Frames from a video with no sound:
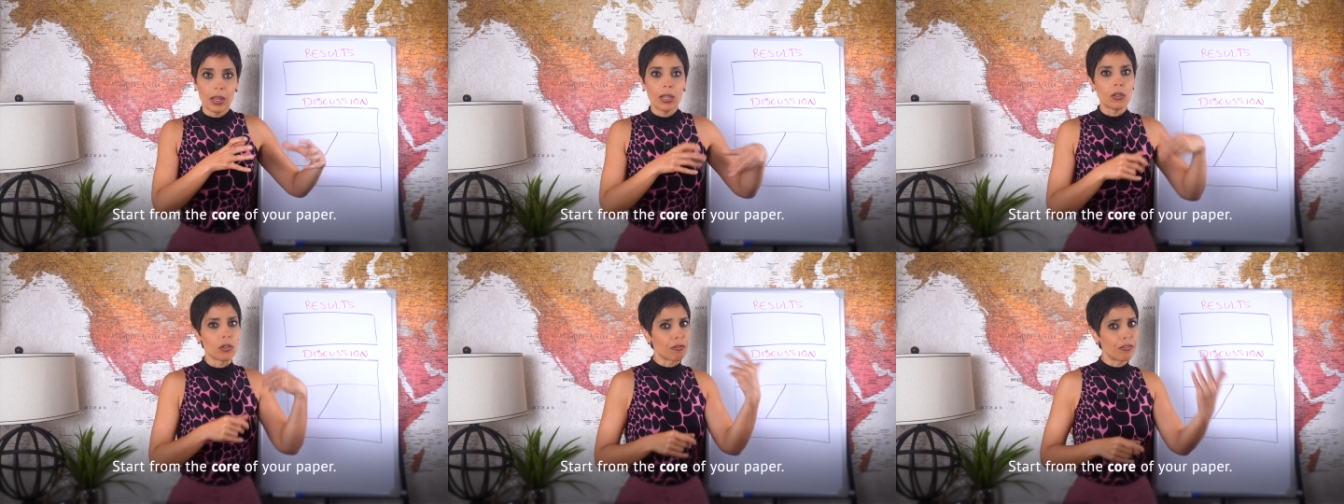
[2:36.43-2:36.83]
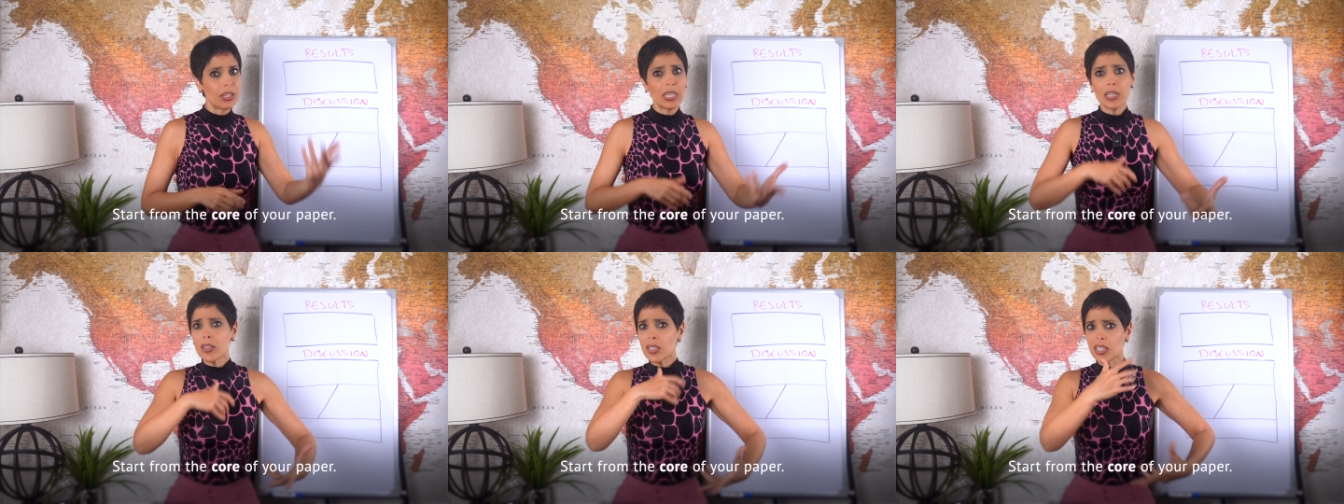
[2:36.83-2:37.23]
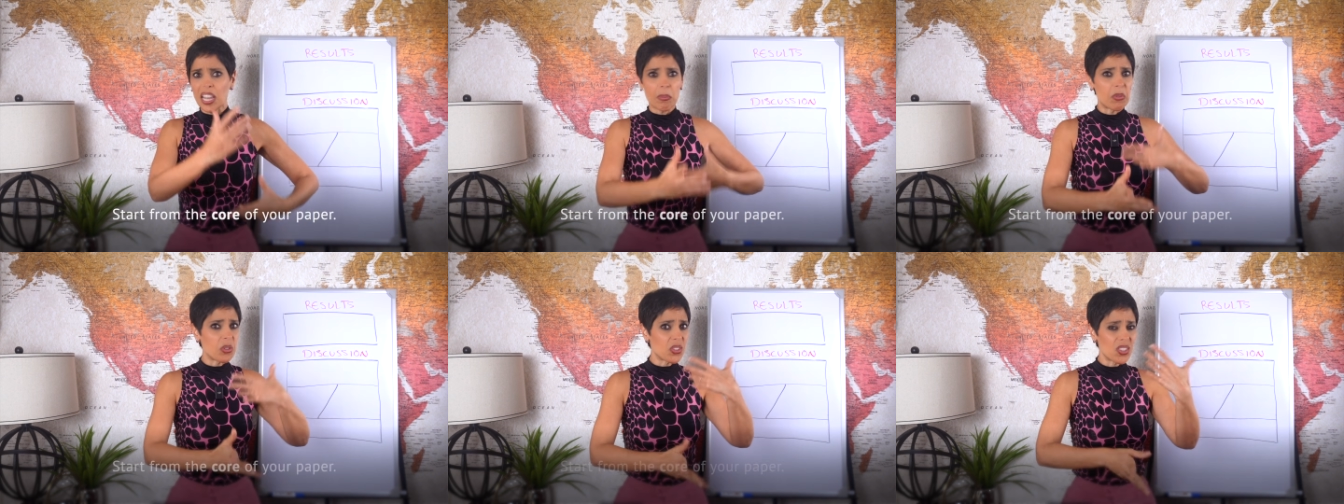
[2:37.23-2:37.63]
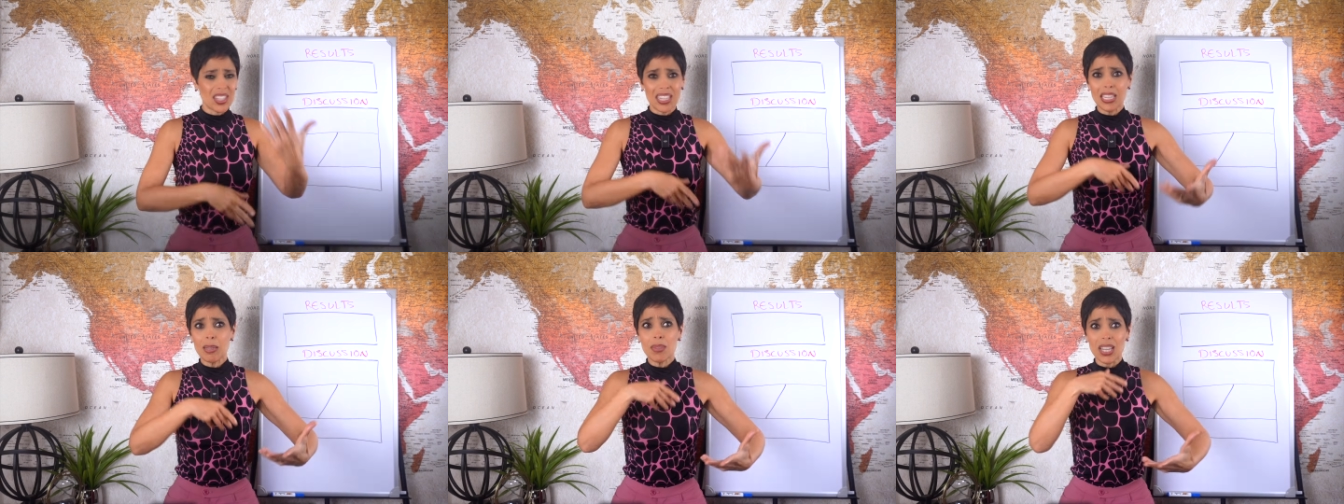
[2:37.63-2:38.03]
Your figures, tables,
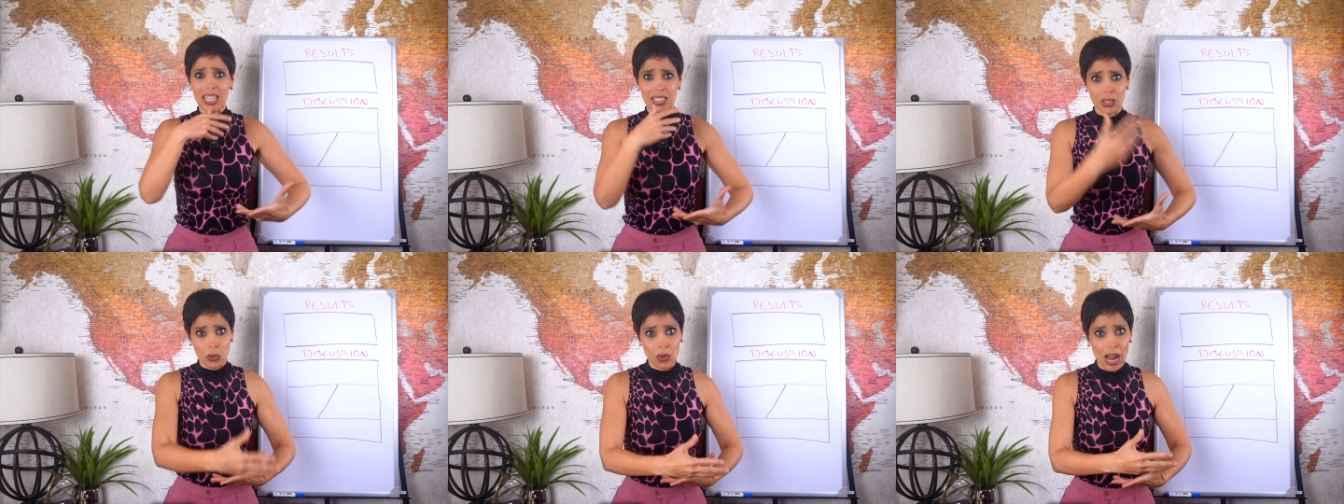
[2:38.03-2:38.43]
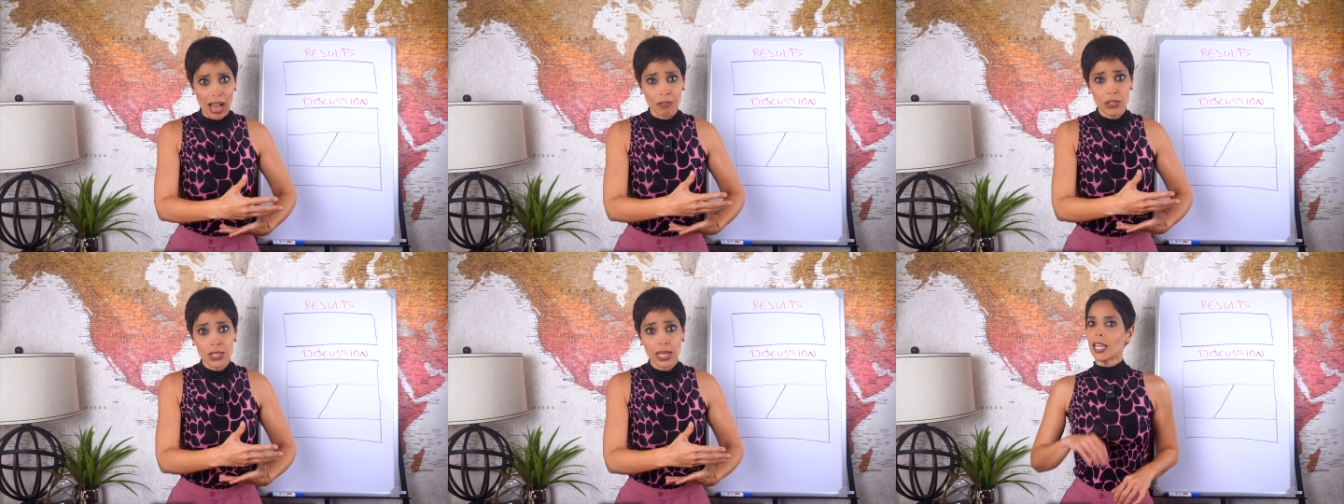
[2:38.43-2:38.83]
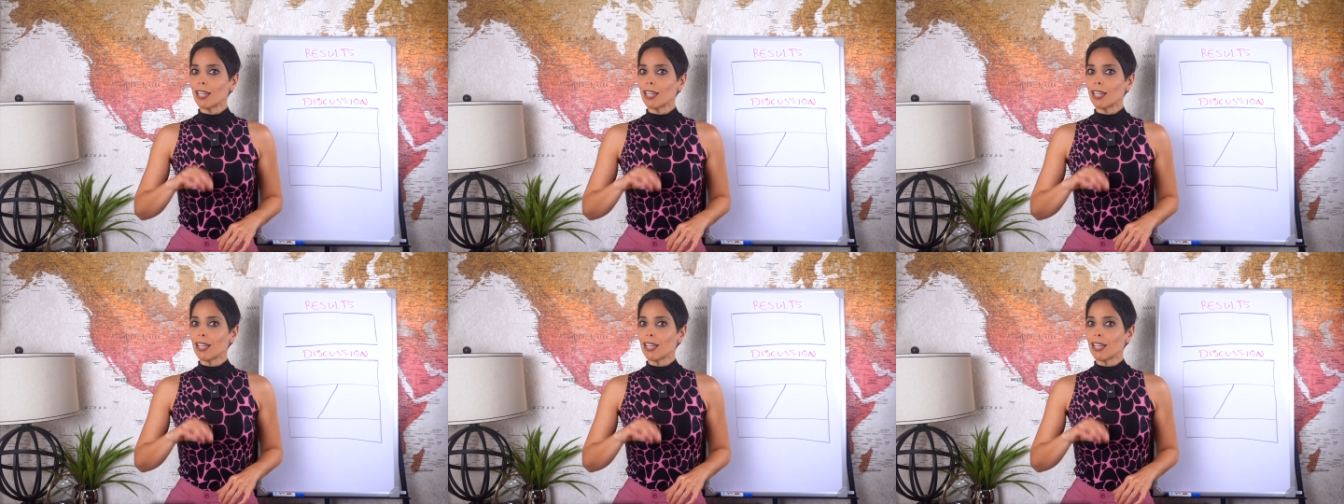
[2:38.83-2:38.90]
schemes, and graphs.